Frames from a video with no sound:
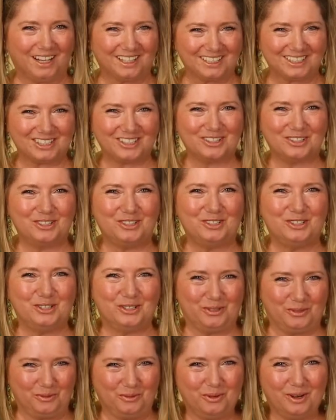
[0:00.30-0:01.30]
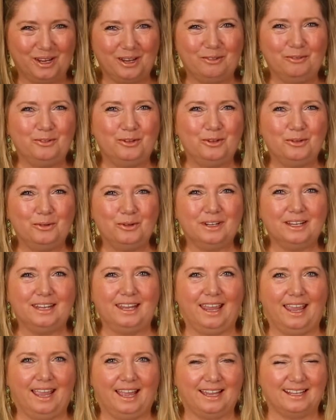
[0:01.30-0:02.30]
What to do if your
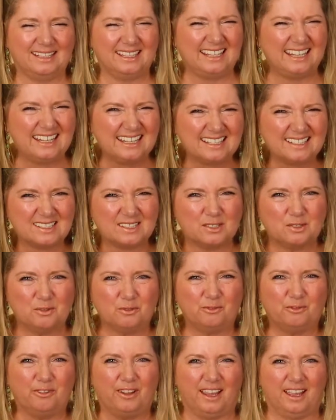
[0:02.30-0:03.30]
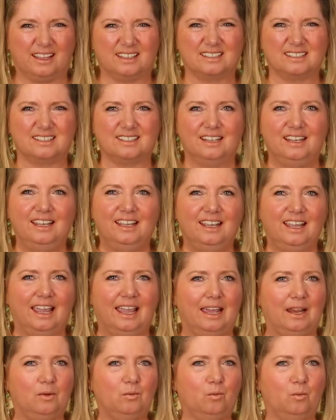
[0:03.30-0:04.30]
cat eats too fast,
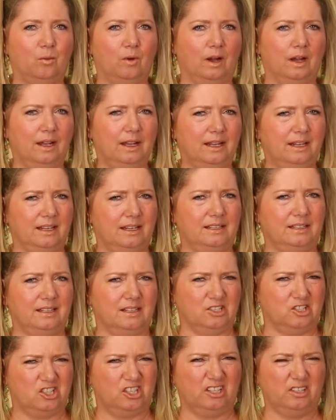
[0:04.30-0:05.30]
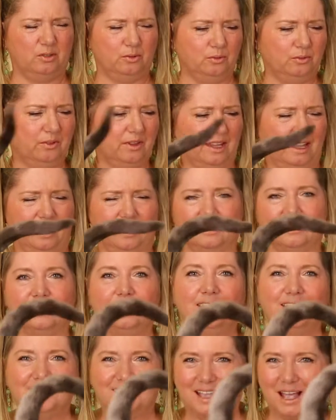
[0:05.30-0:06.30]
and why does she do
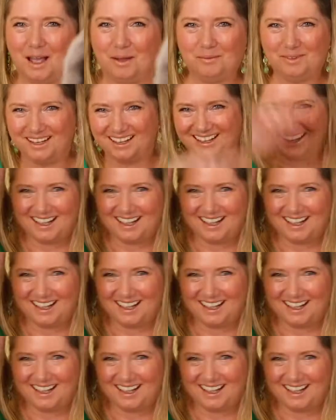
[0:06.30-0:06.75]
that? Coming